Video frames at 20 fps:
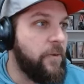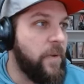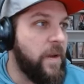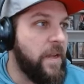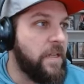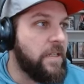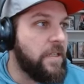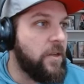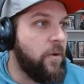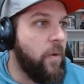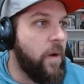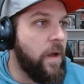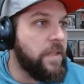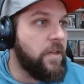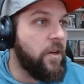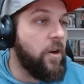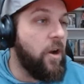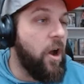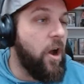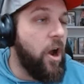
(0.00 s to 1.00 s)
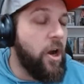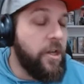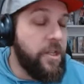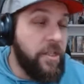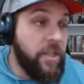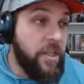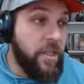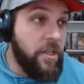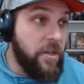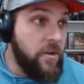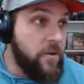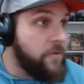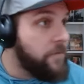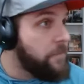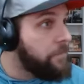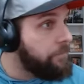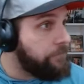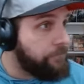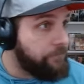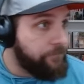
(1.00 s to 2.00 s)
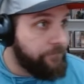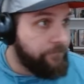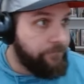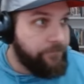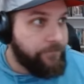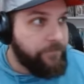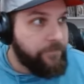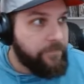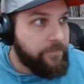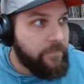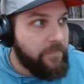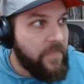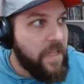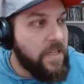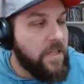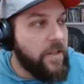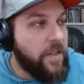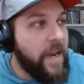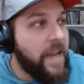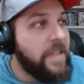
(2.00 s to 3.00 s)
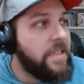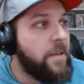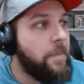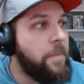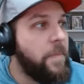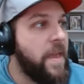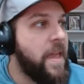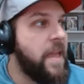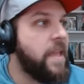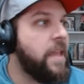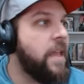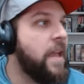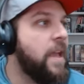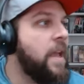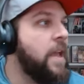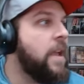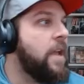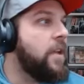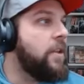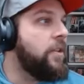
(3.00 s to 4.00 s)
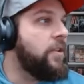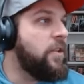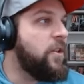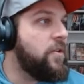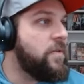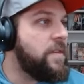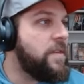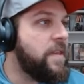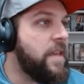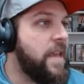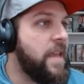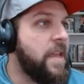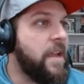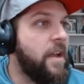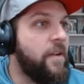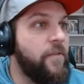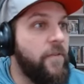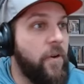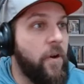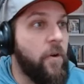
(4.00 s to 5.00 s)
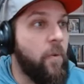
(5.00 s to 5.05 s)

rated squads are hard to do. So that's the big new thing for